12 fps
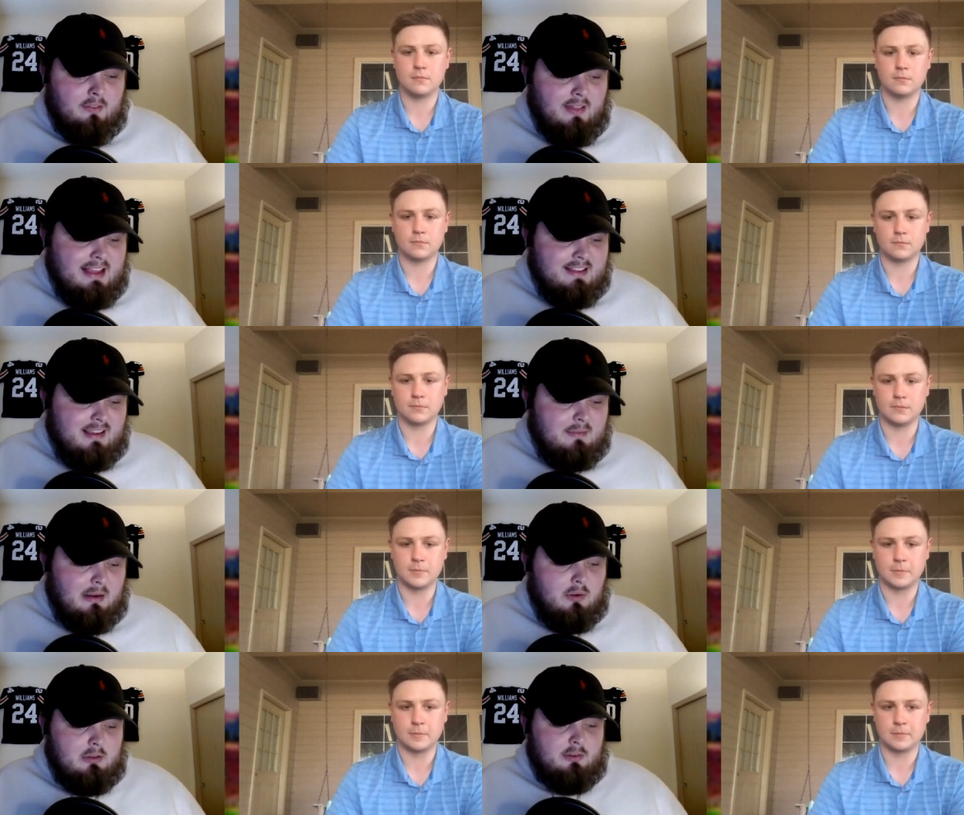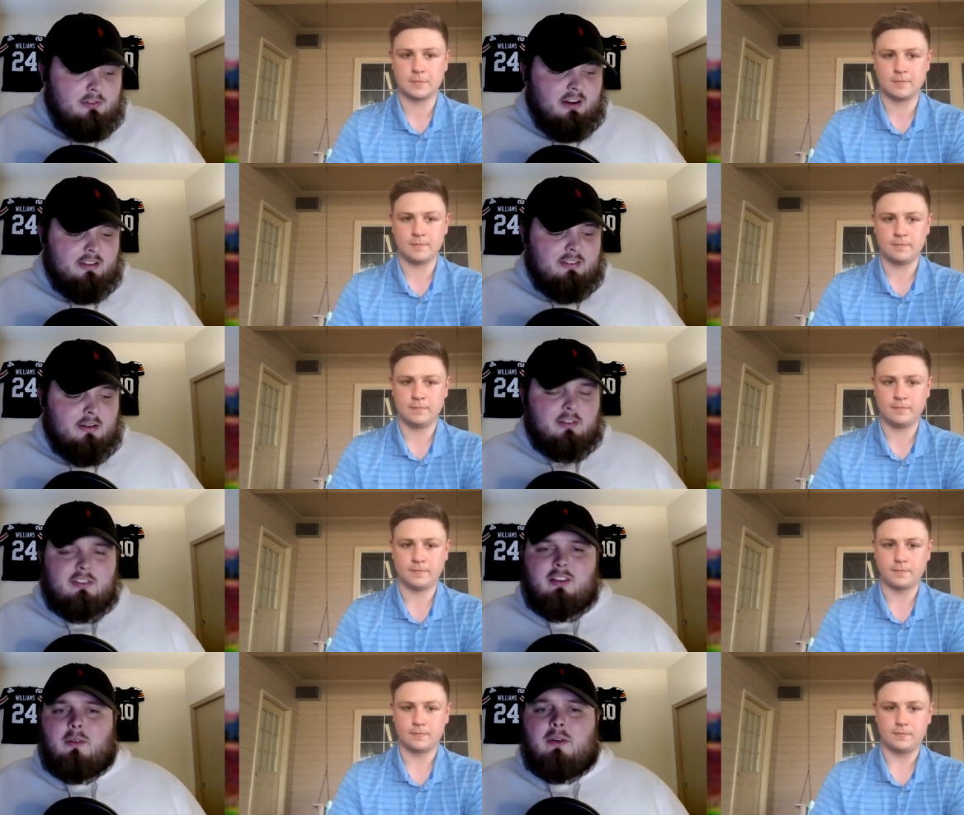Speaker 1: last comment I wanted to address, there was
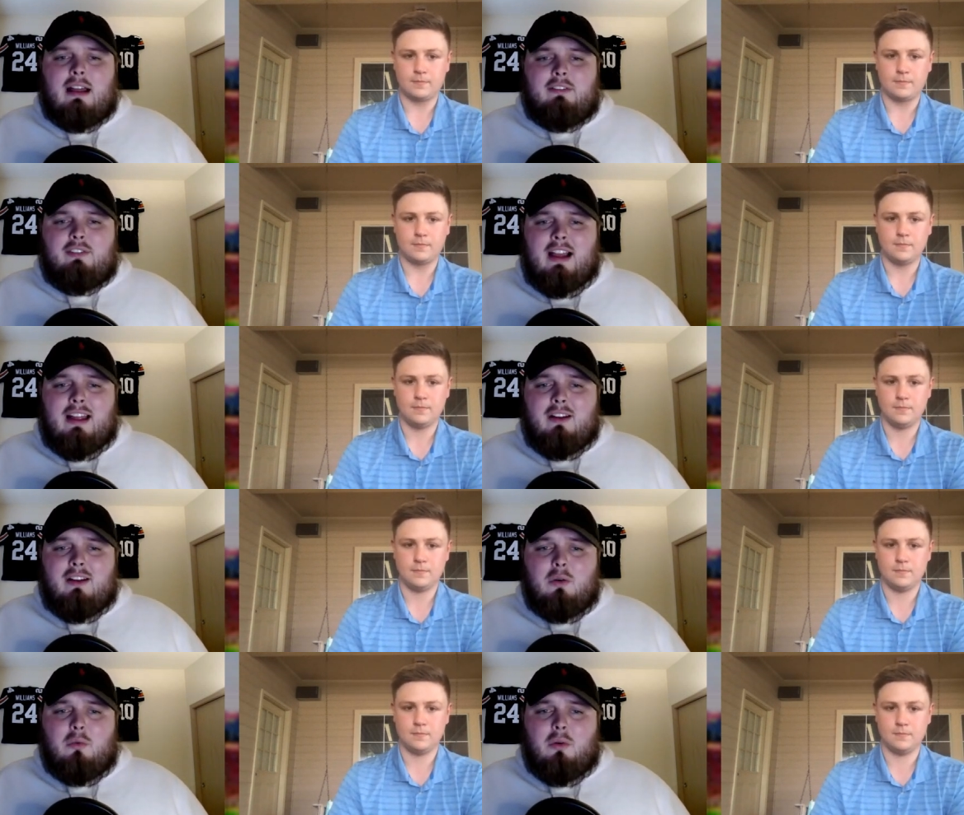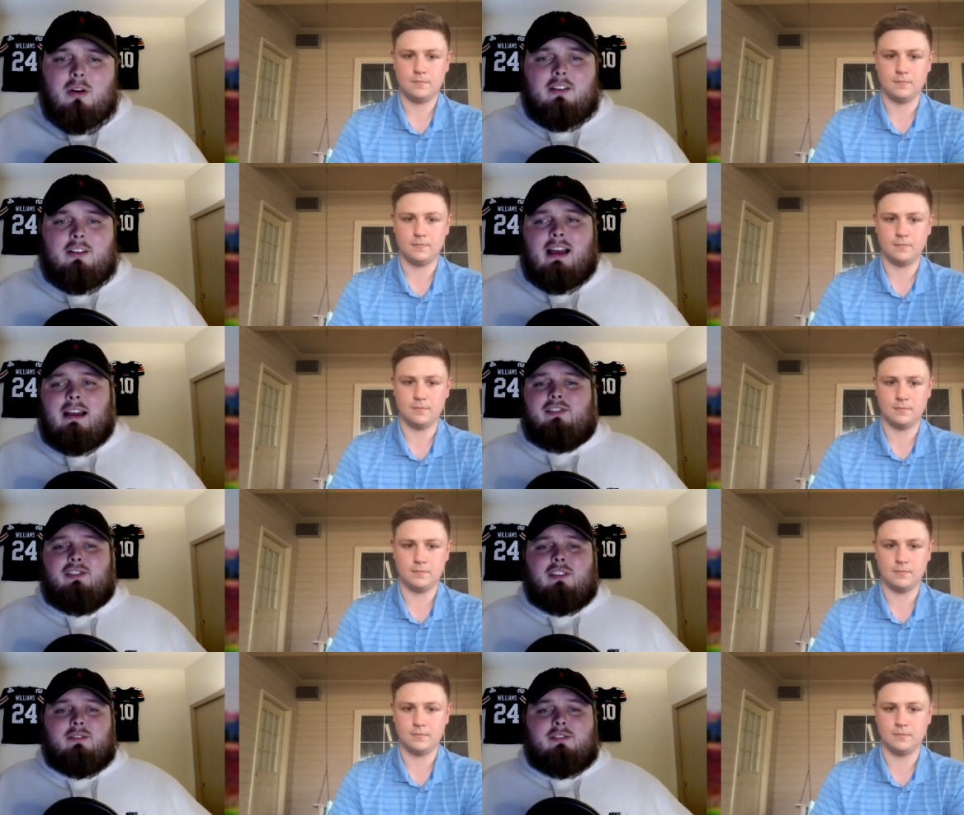someone, I forgot who it was. I
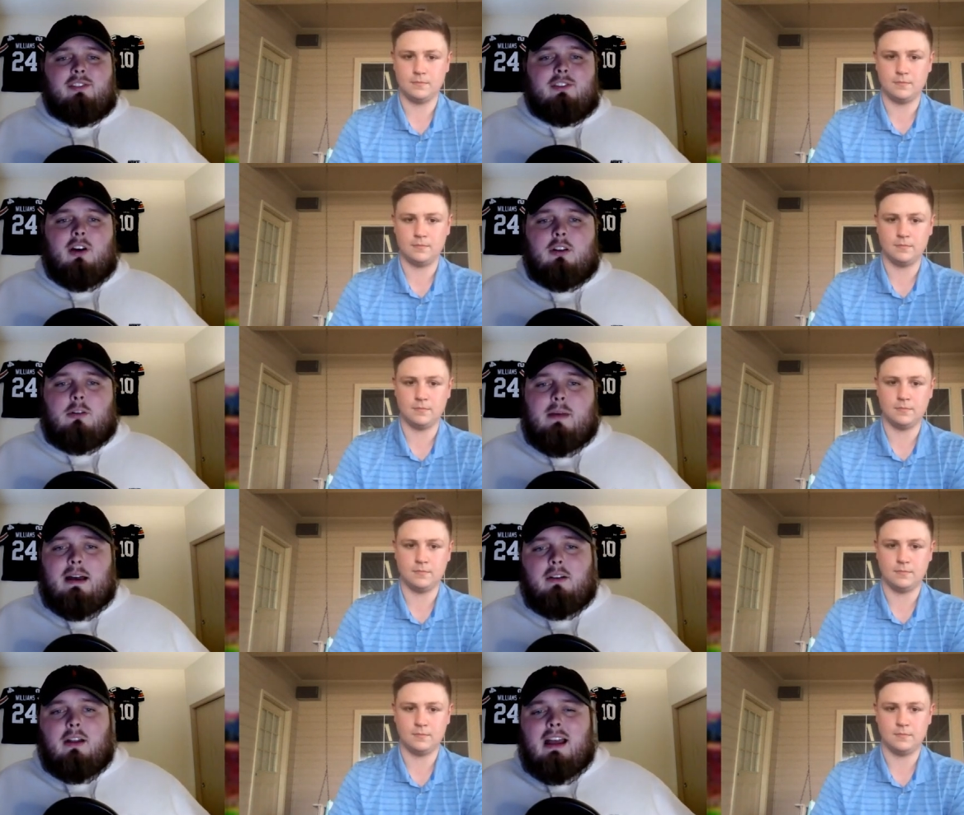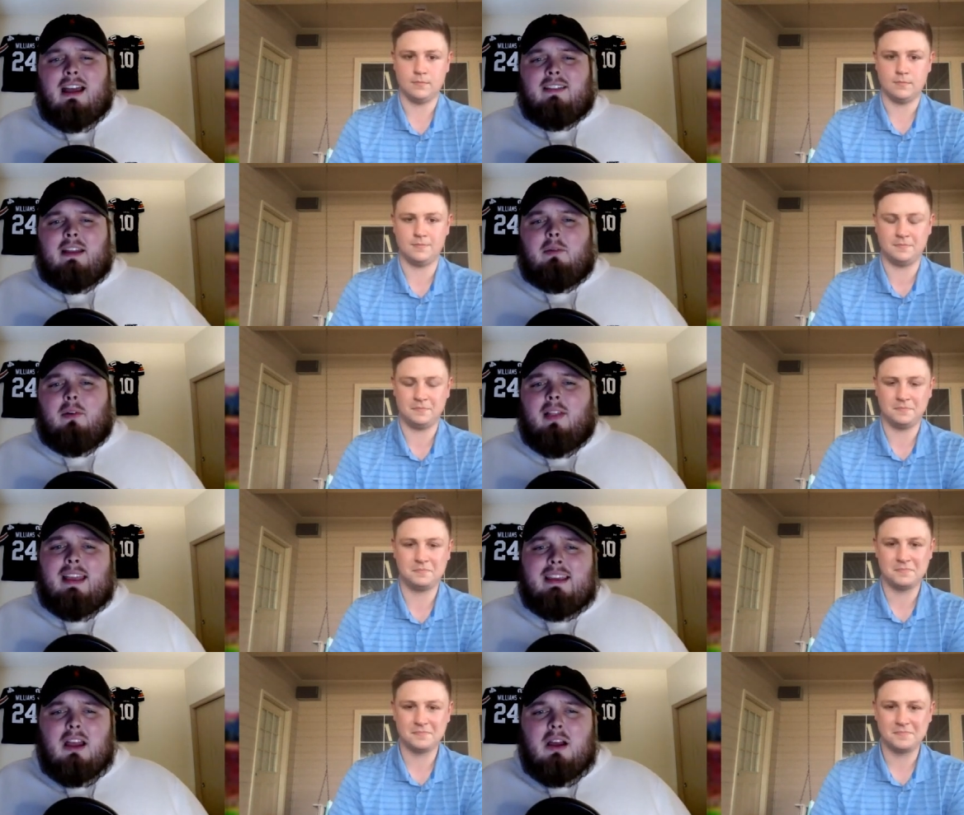should have just called them out. They were
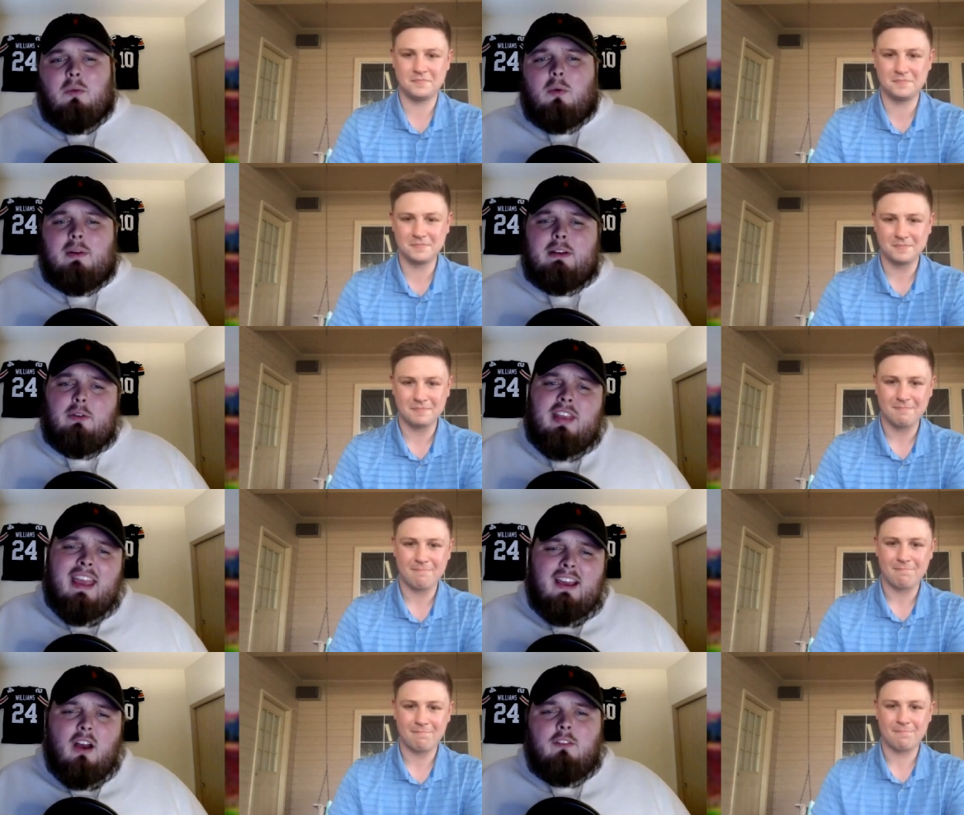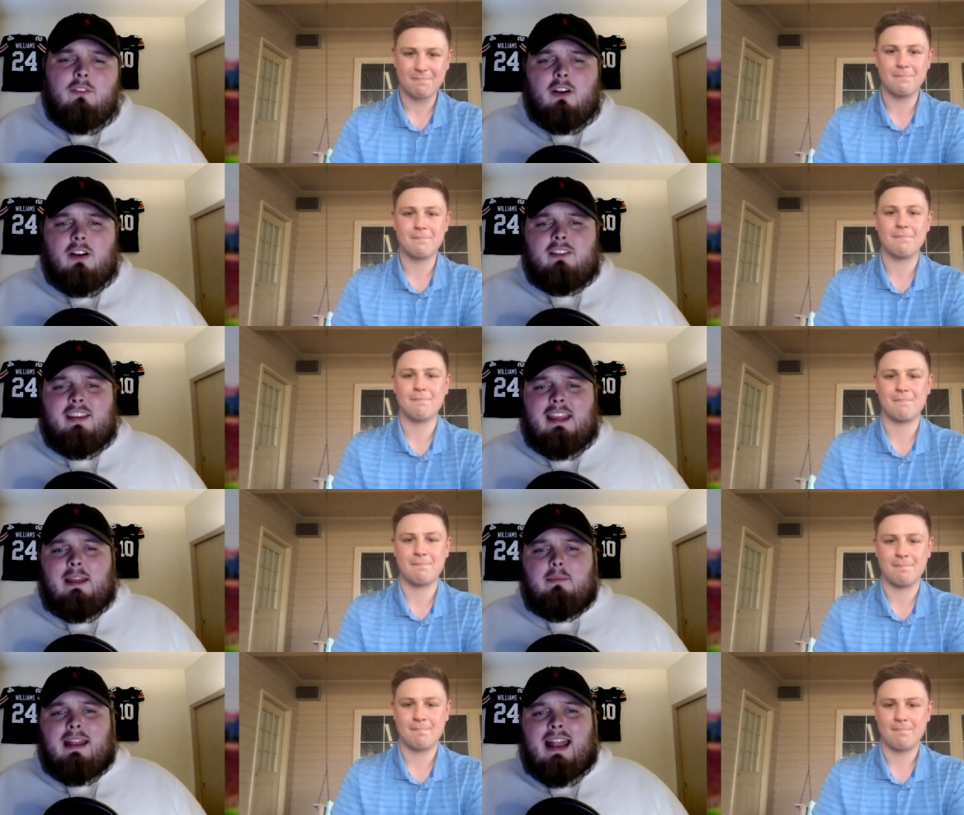like, well, when you take over a
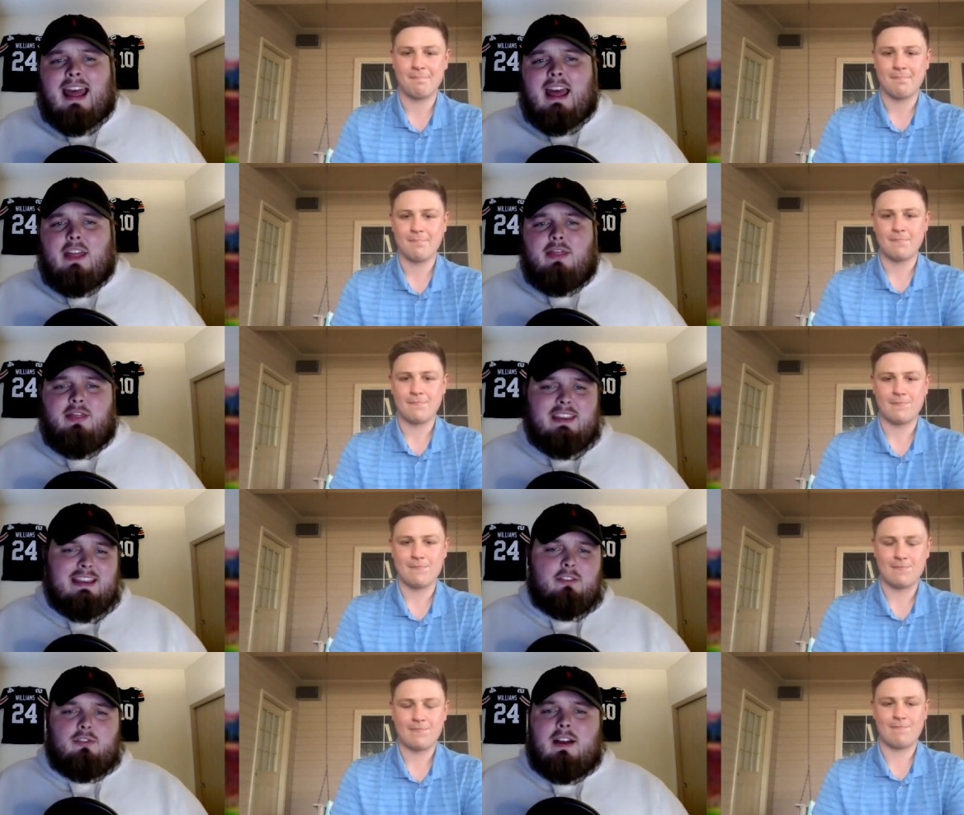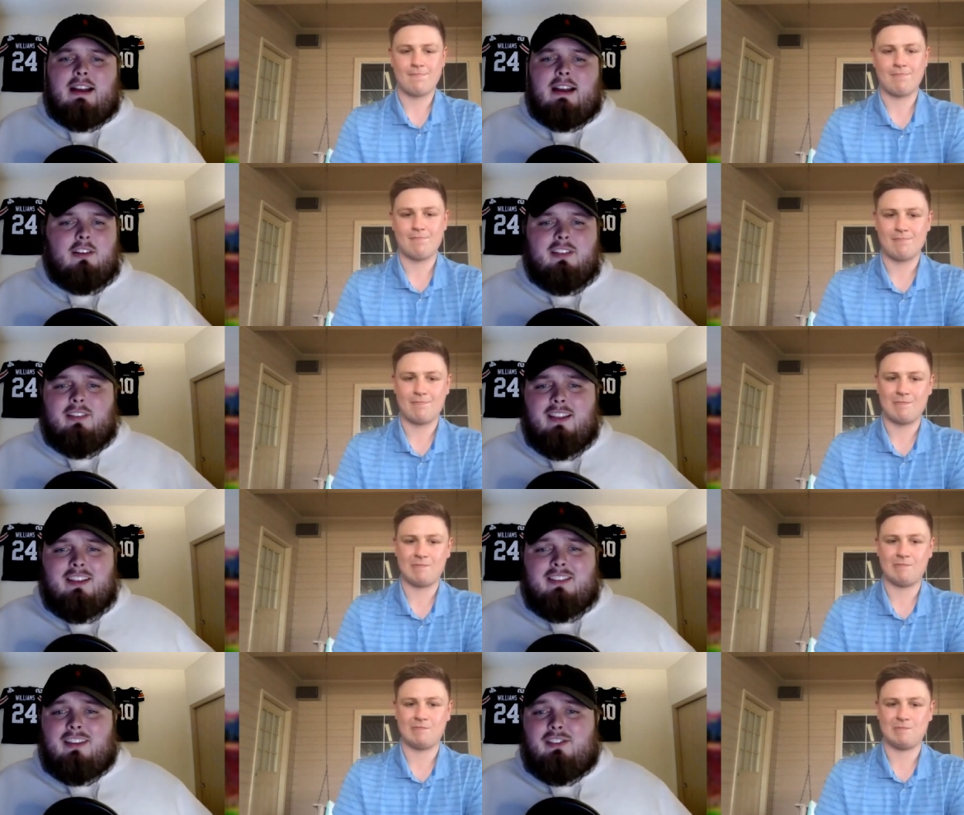team that had these records and
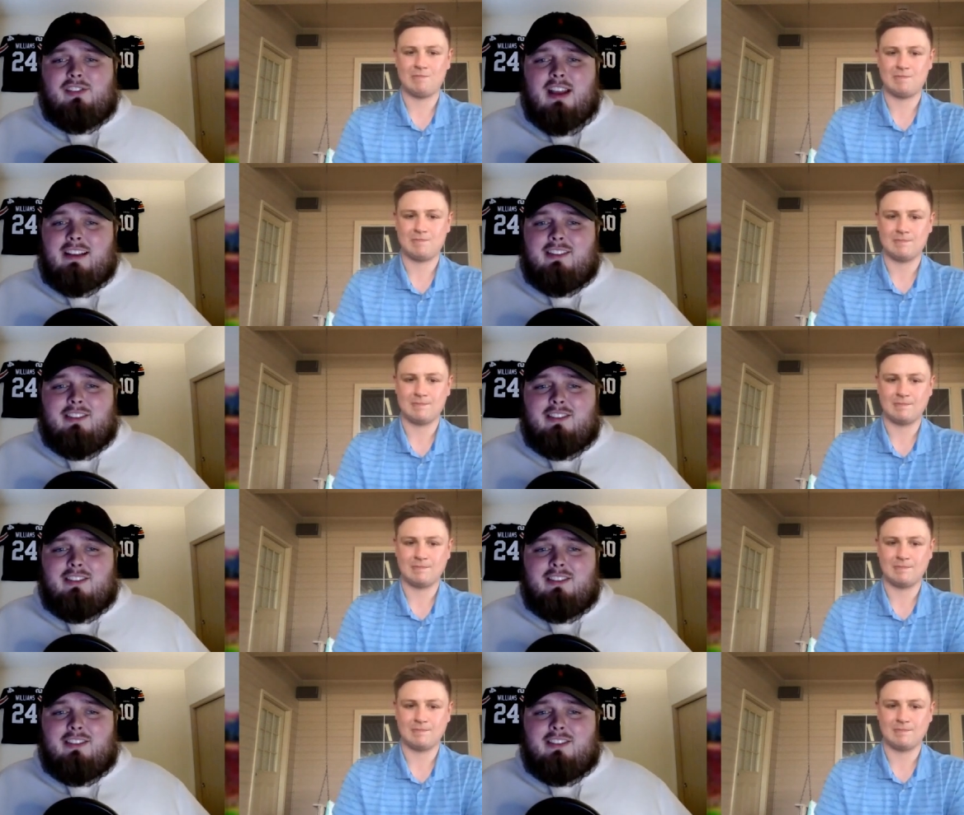listed Jackson